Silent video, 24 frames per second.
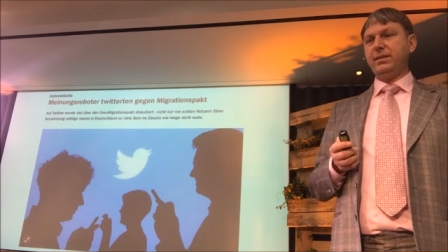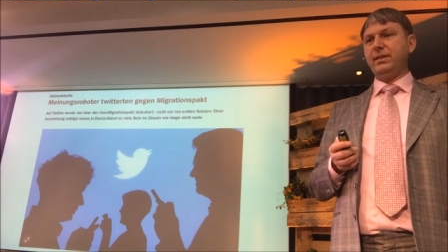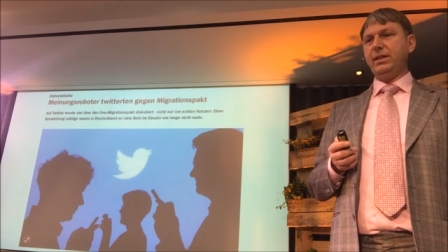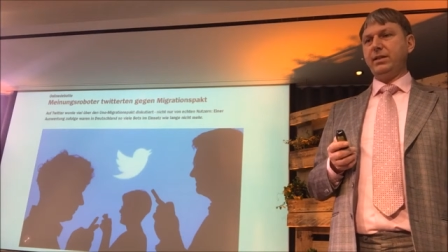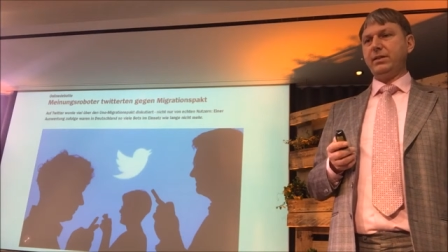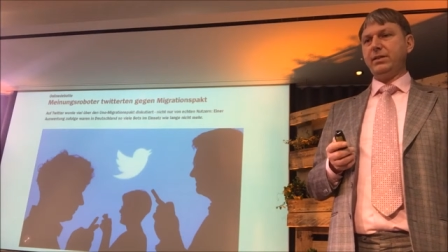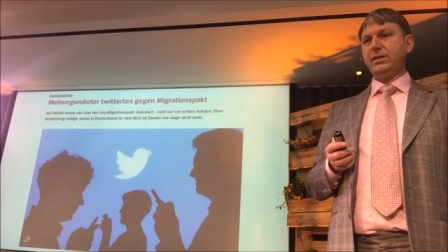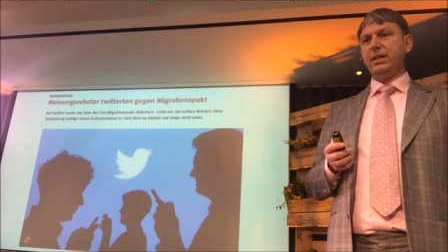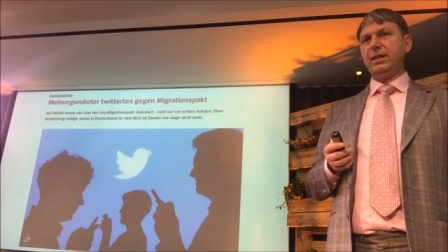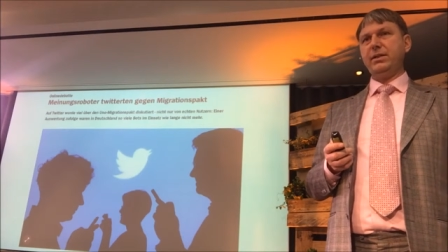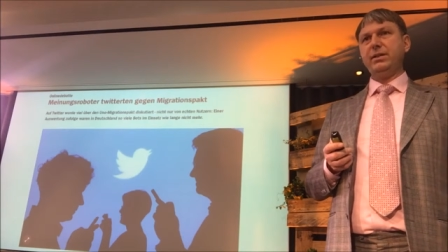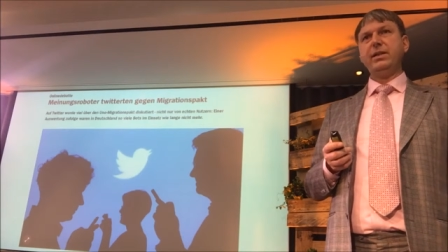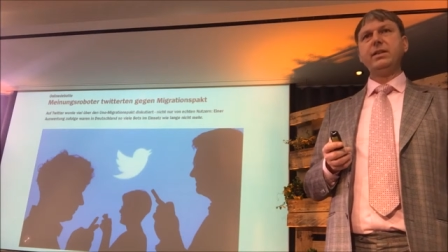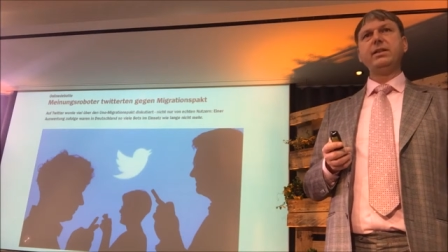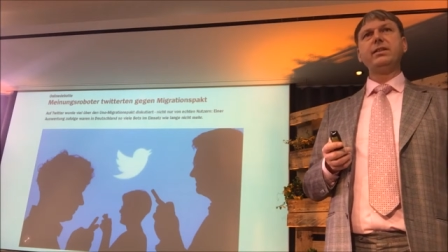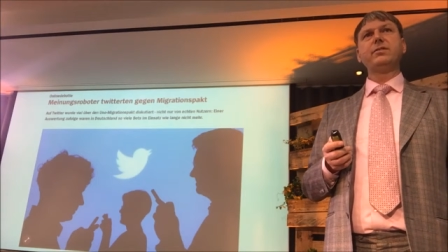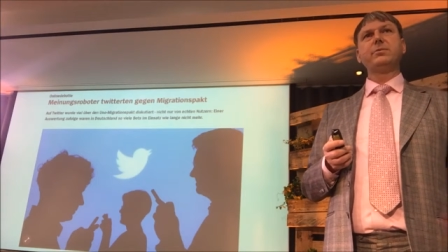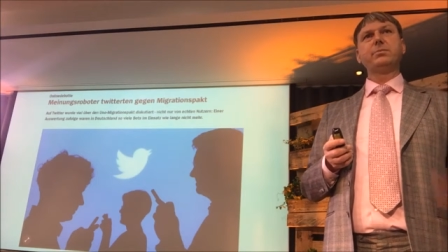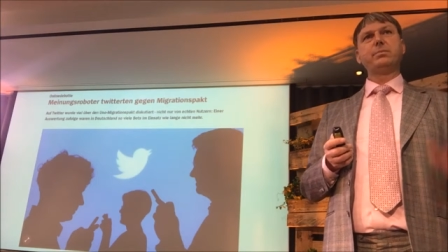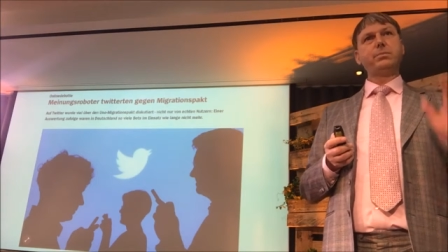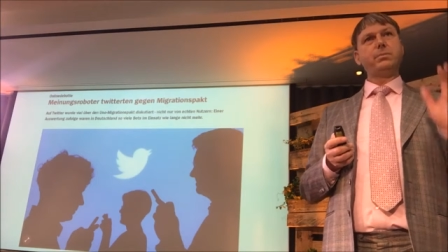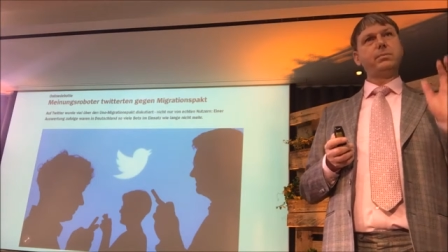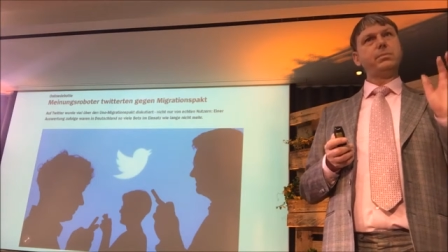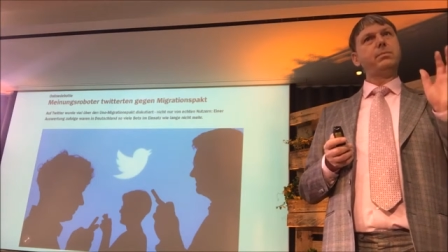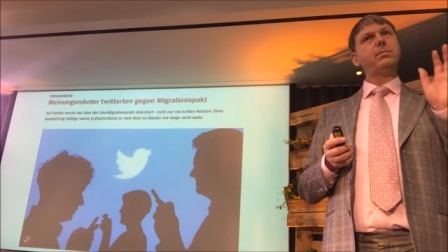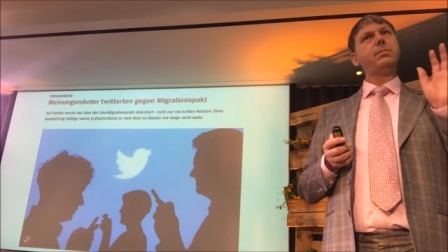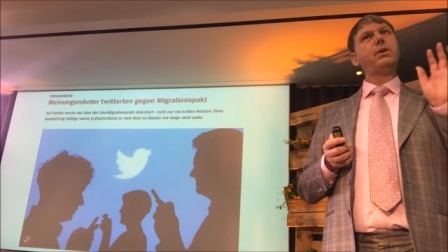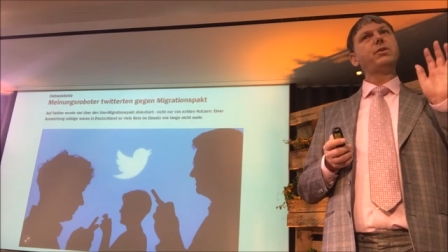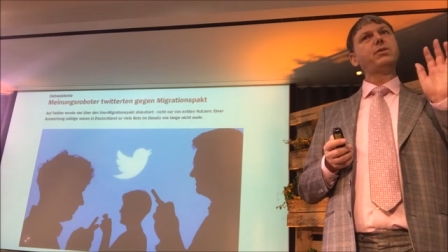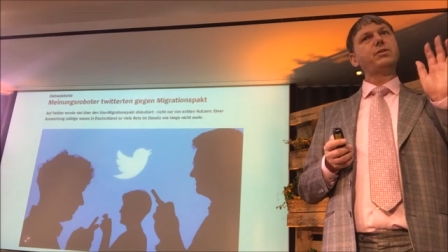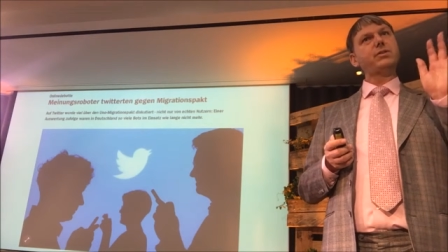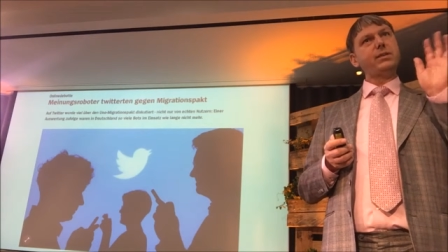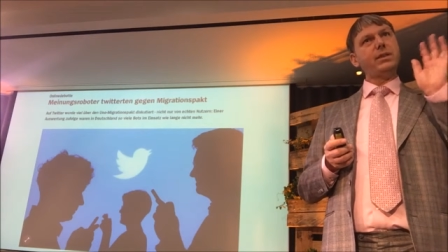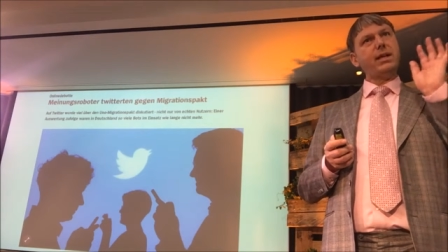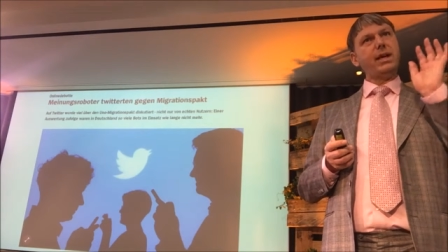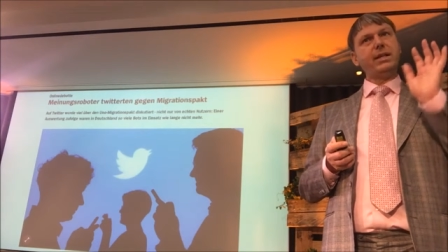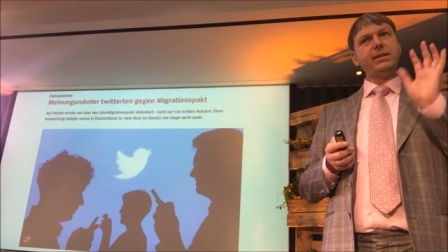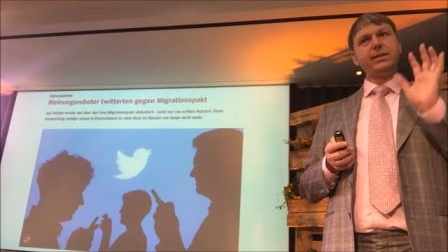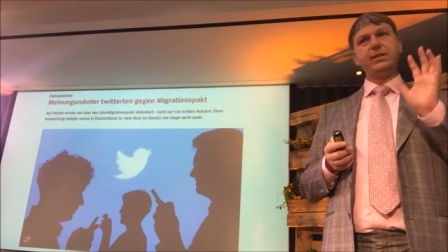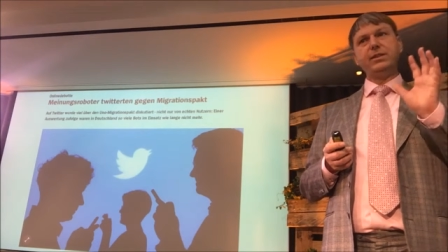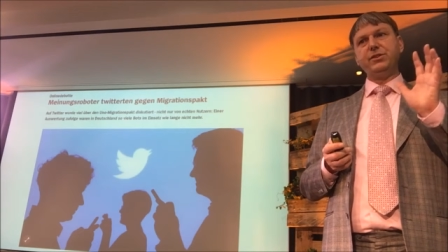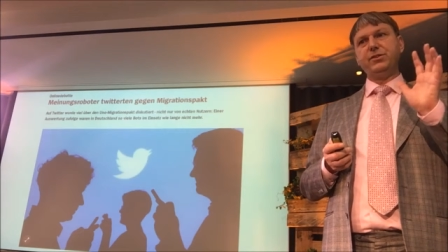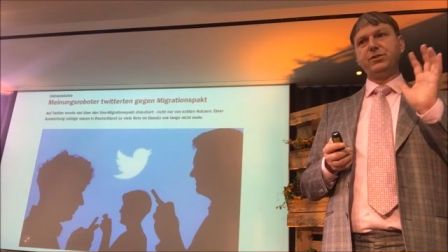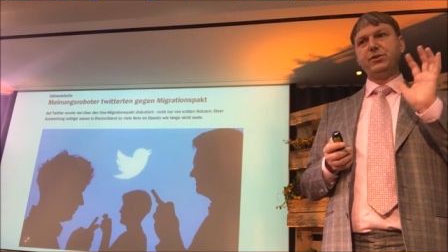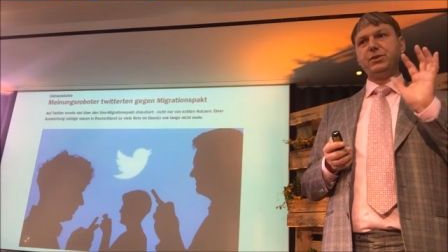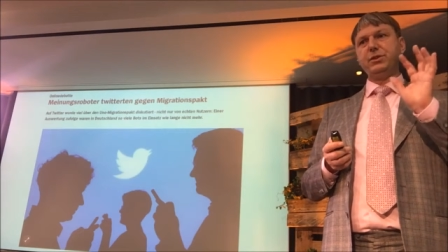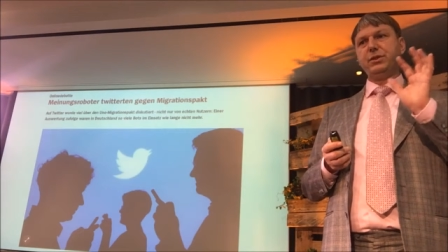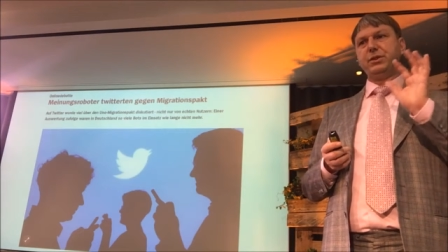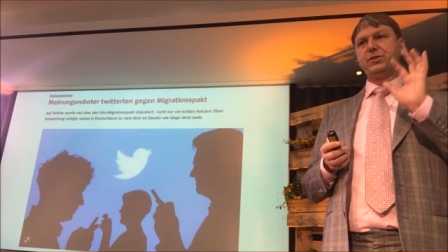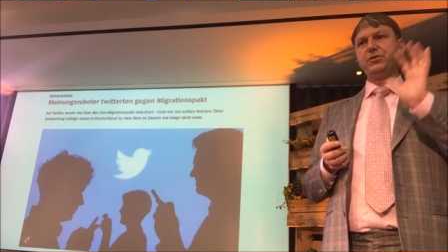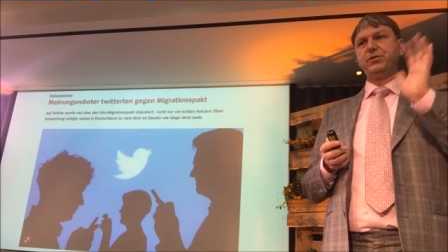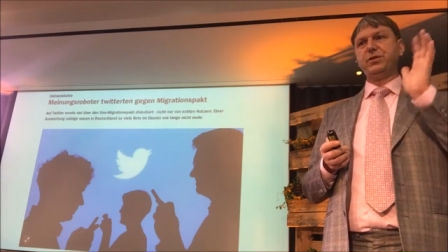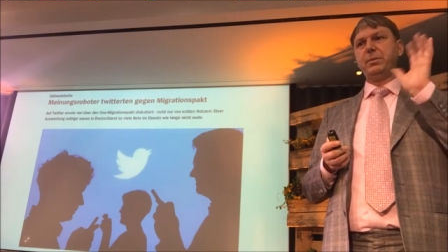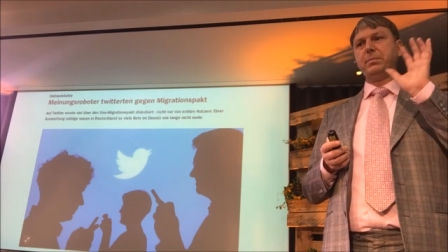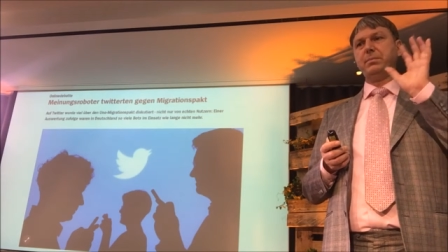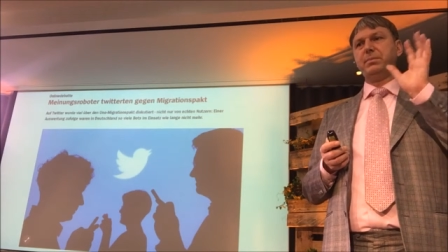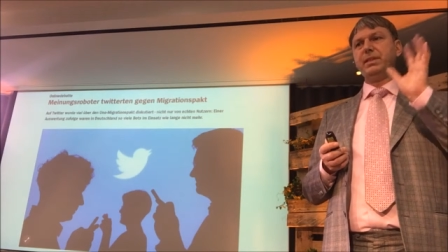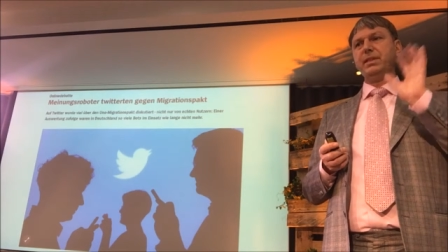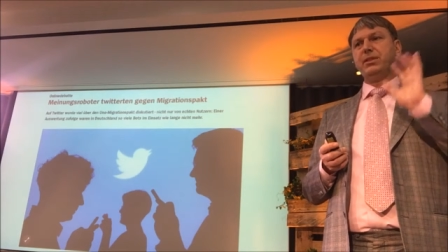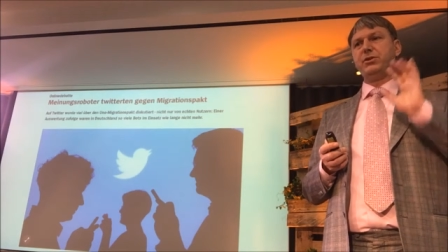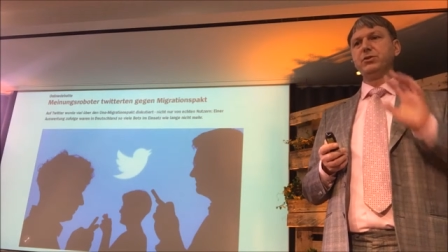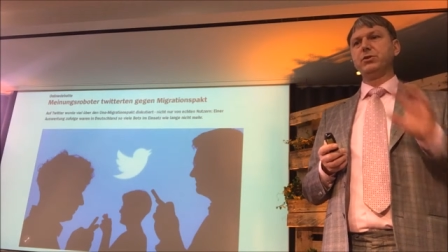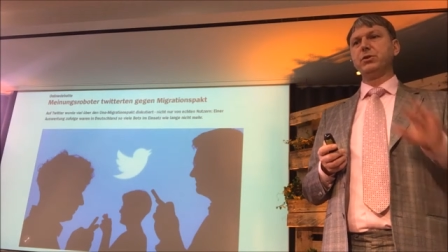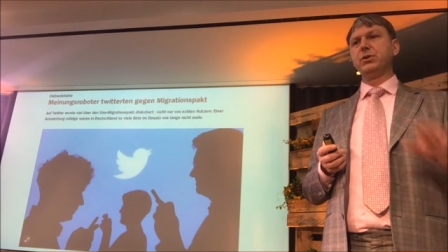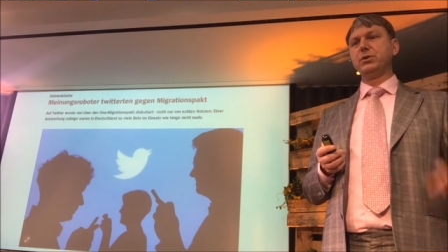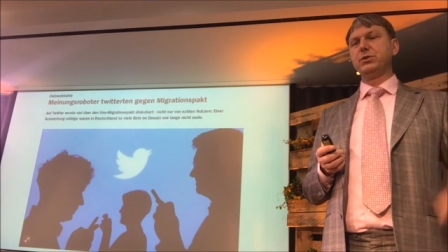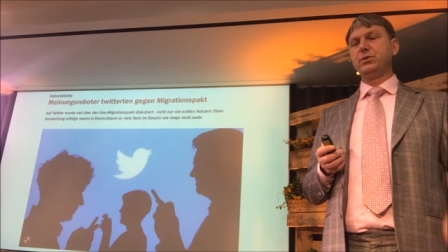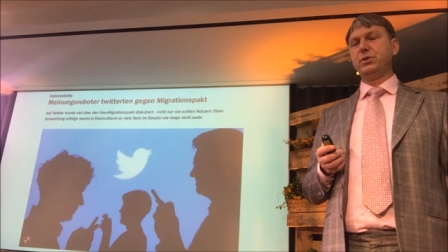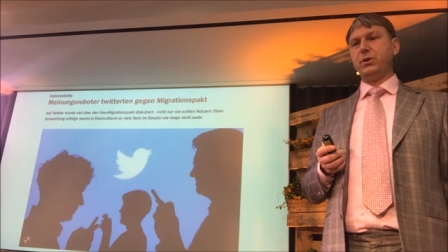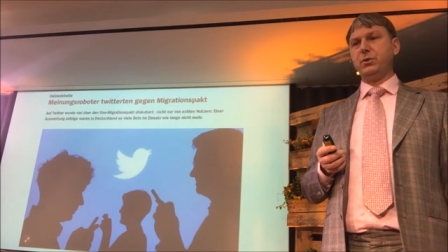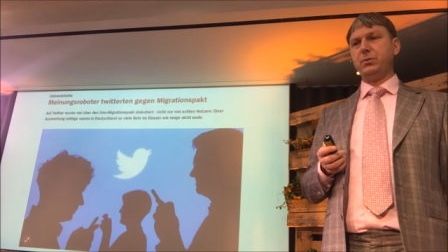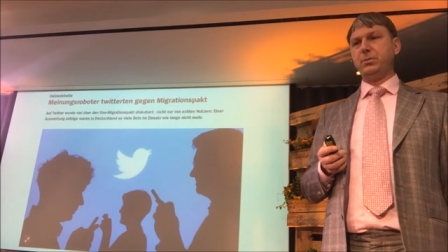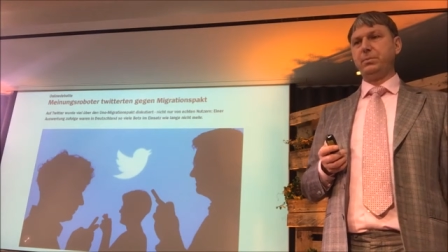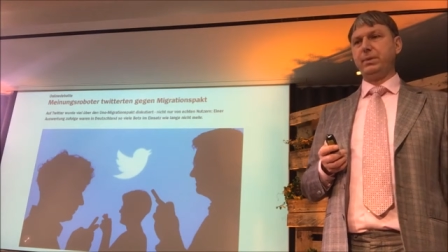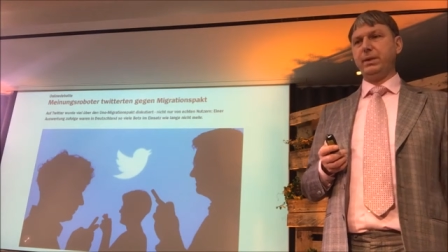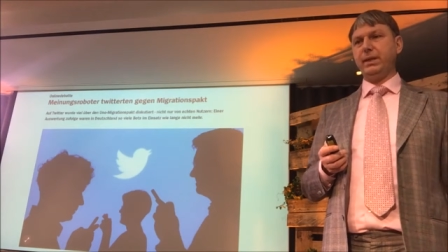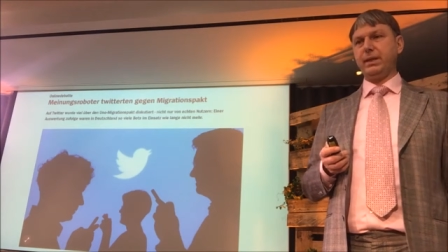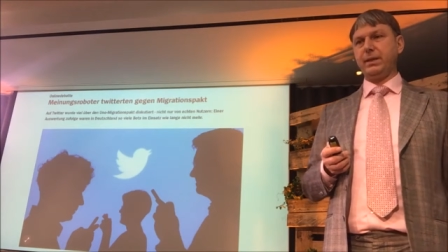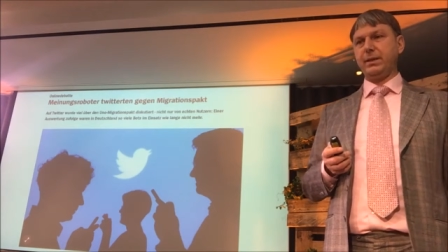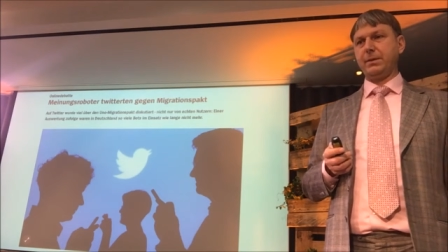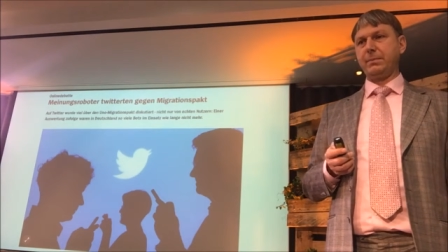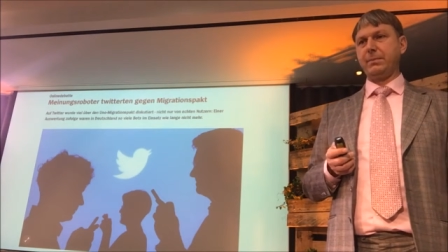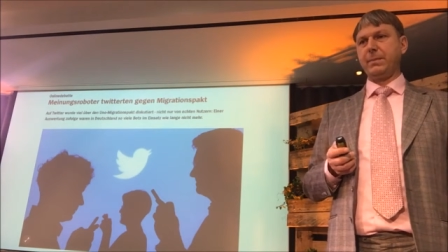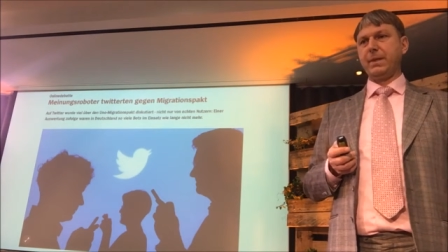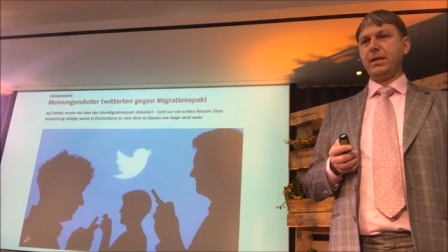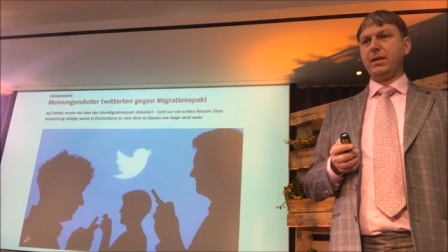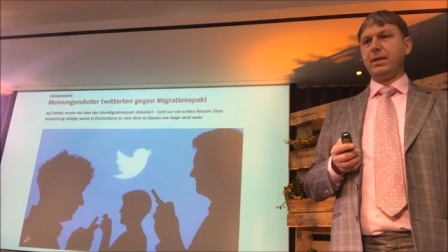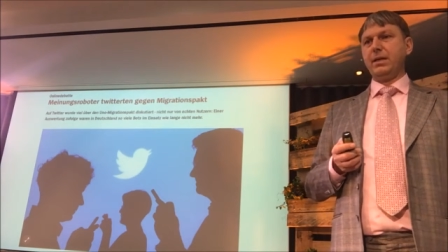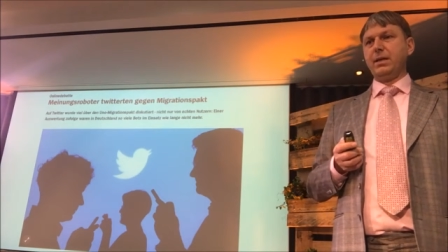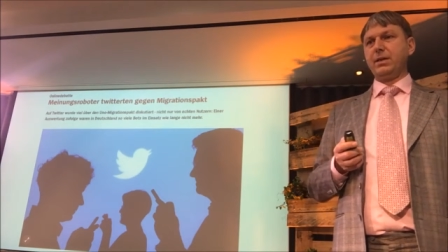there, there is most likely still some digital doping